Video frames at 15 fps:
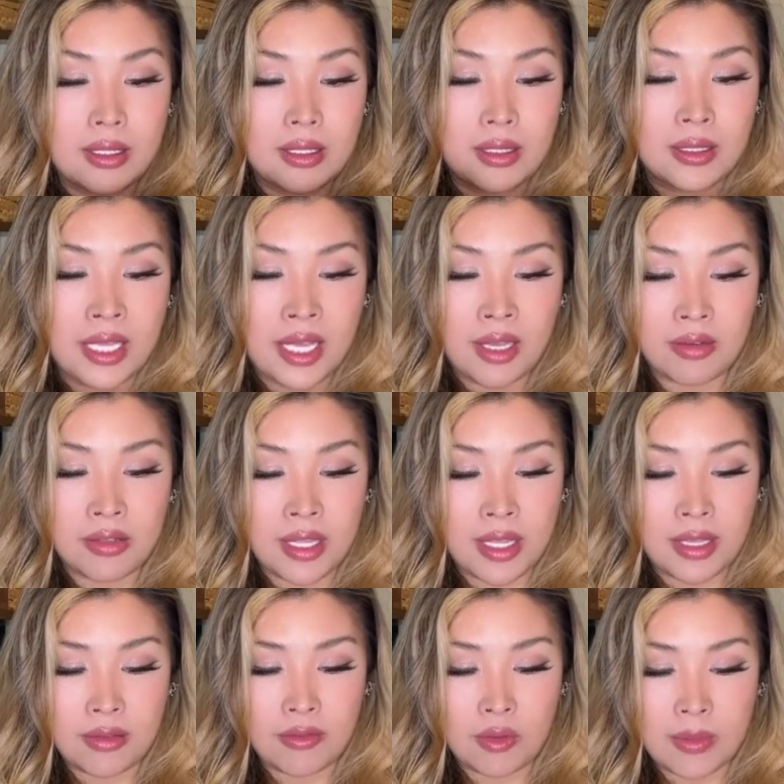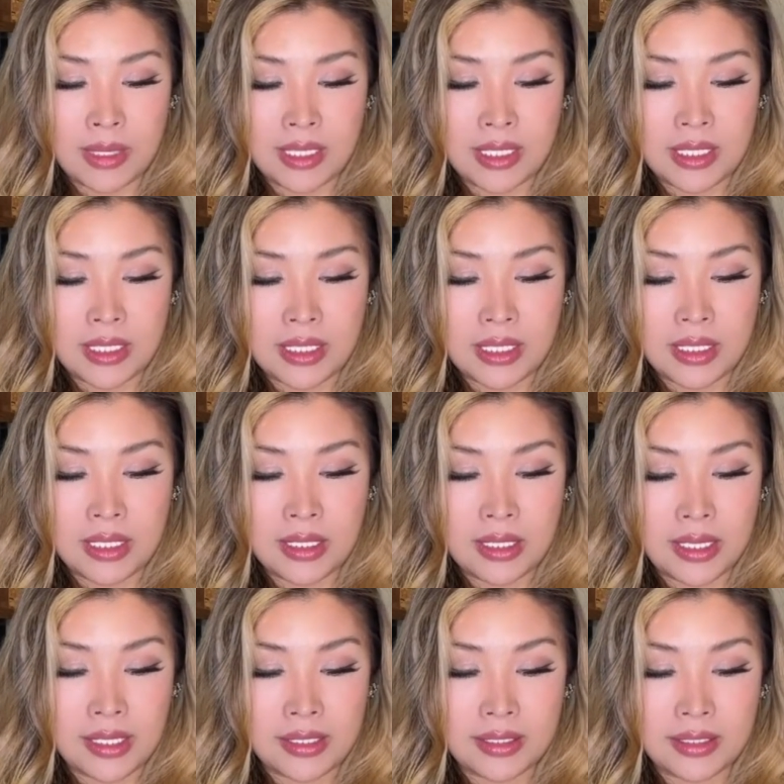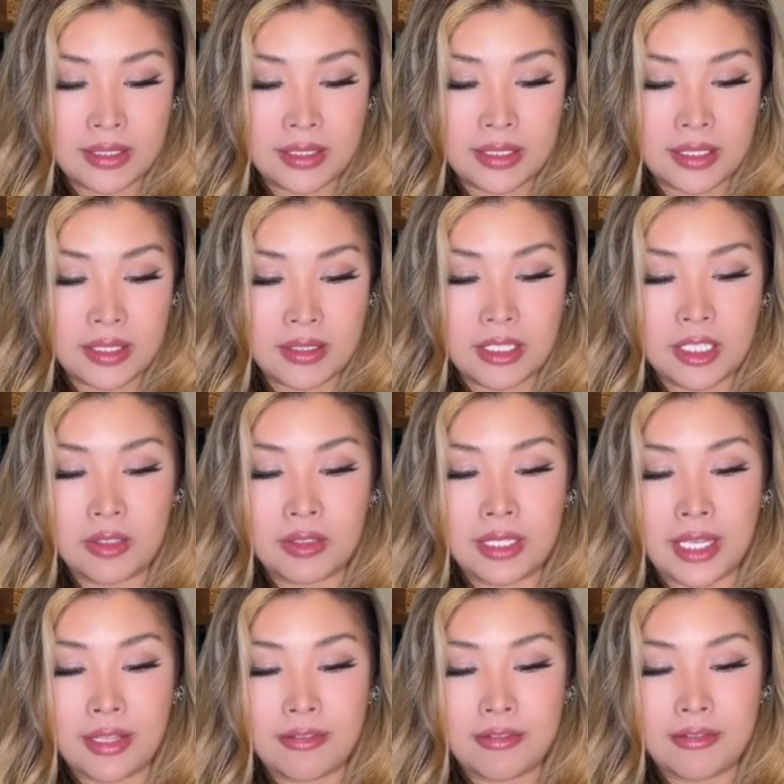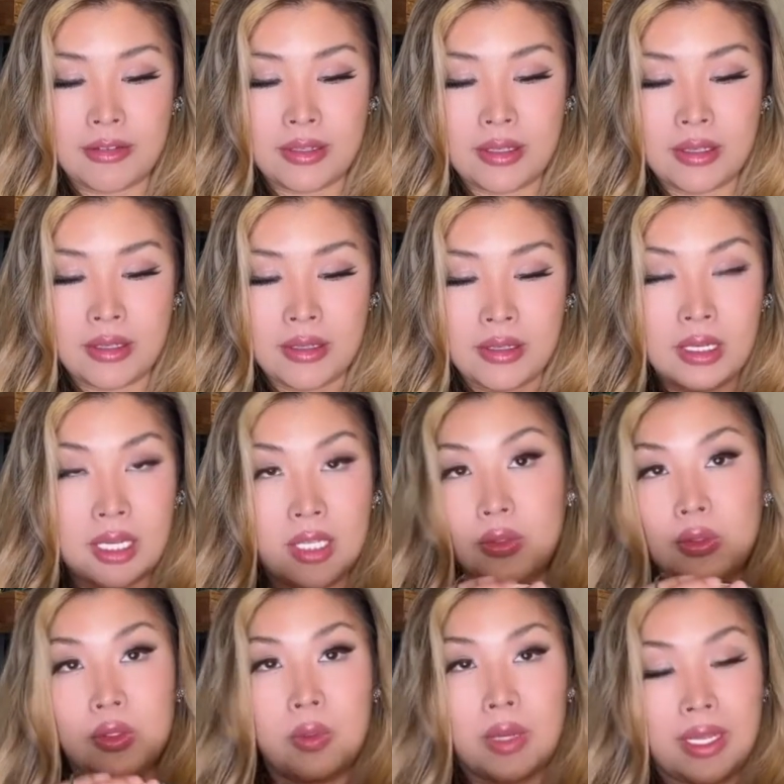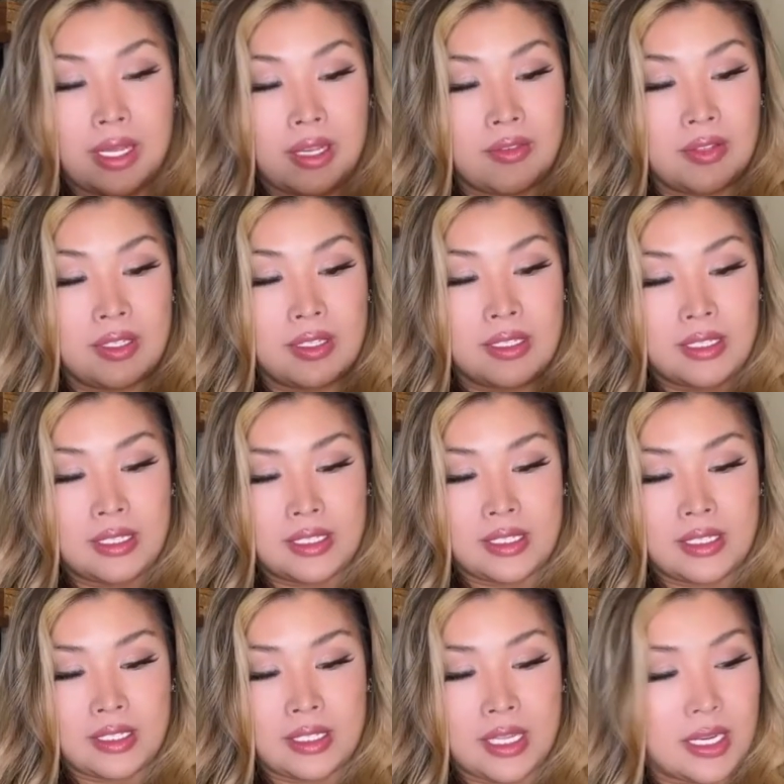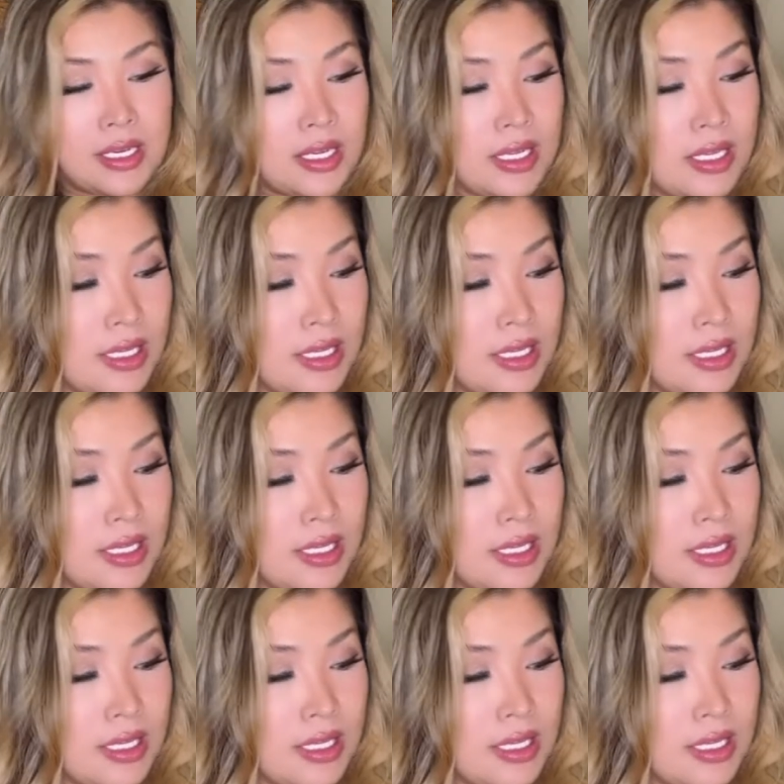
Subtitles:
nail thing for my key. Little knife. I don't know why I have this. This is tiny.